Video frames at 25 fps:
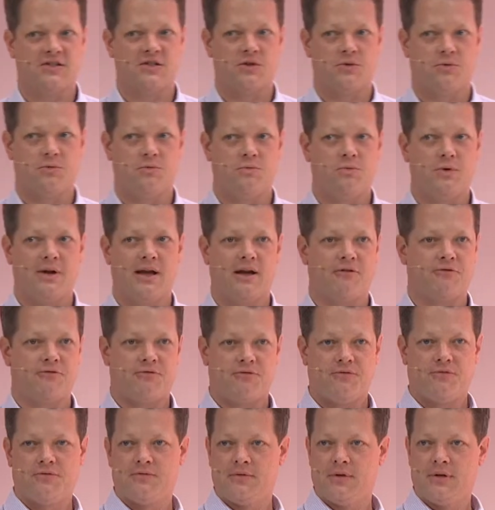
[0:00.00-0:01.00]
So we have
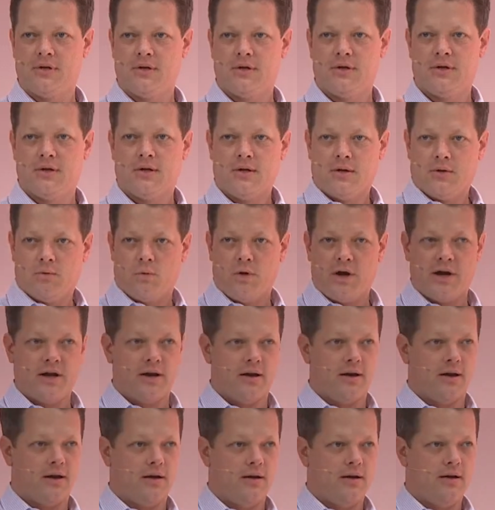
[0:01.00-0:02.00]

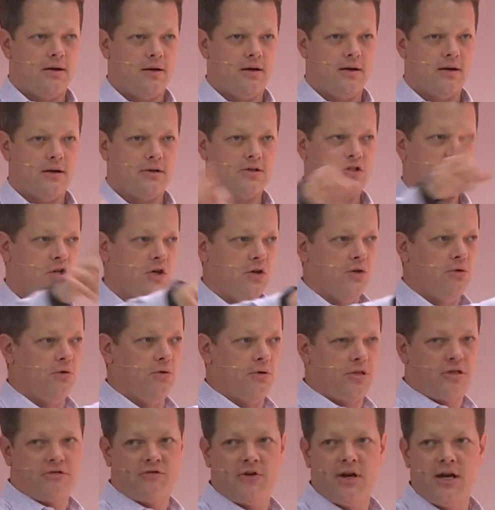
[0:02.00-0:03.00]
one, two,
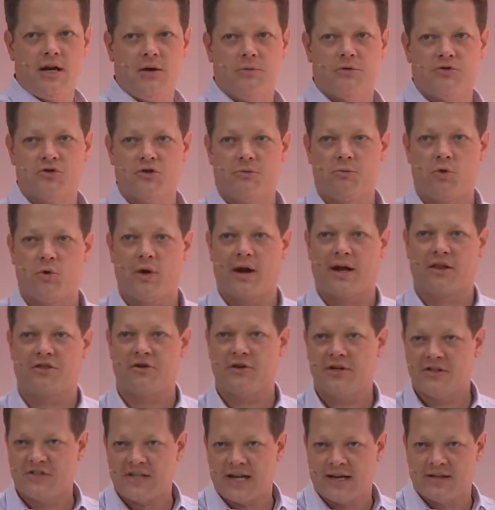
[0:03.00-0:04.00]
three. We'll do them quick.
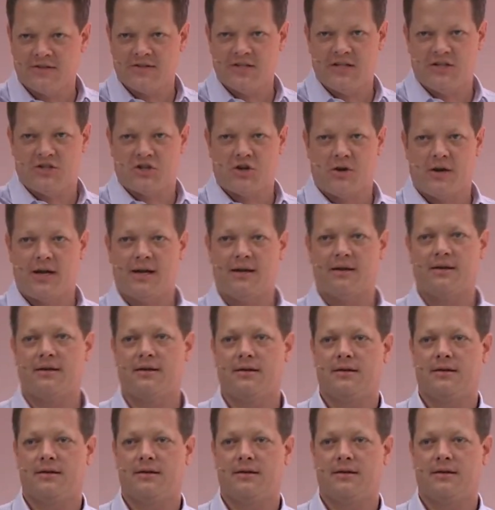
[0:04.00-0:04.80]
30 seconds each. Go ahead.